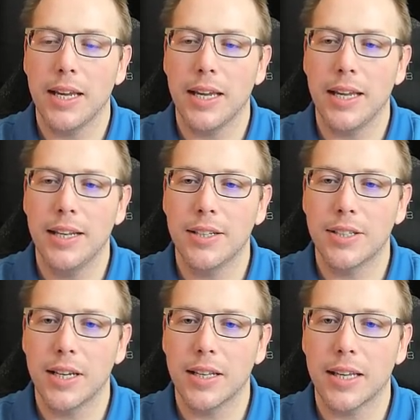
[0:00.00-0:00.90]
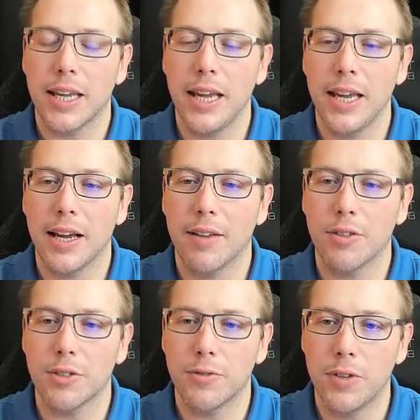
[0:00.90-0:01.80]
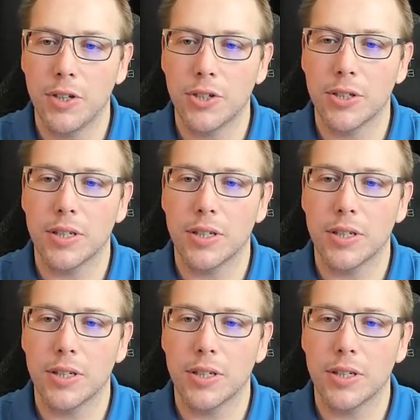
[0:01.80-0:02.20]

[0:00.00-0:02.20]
it is saying like, hey, I have this function,